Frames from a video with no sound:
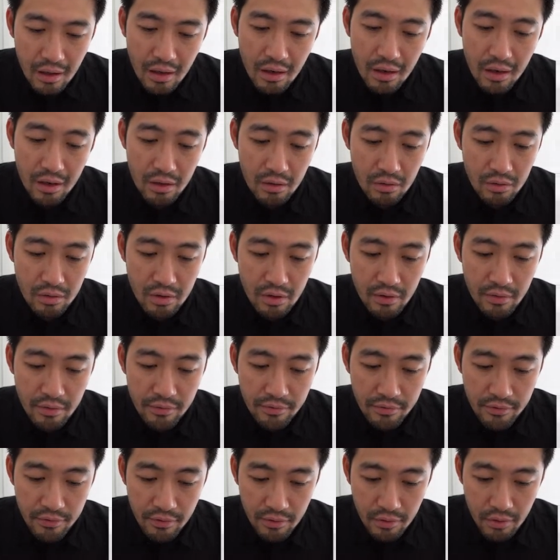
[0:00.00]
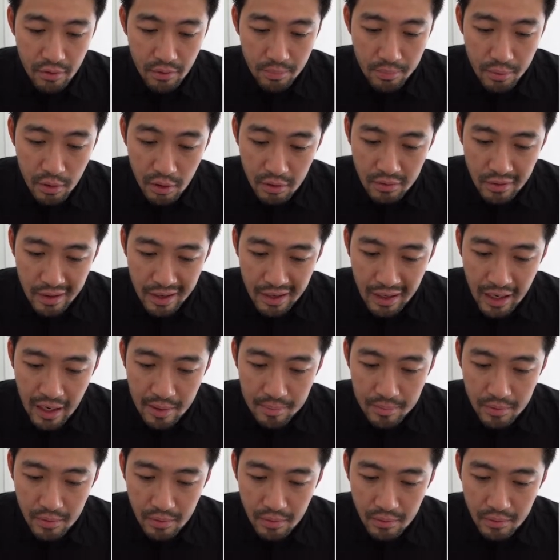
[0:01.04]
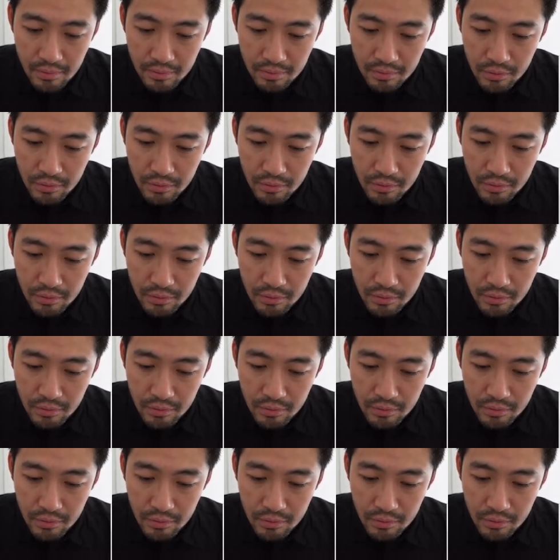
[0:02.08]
in order for Procter & Gamble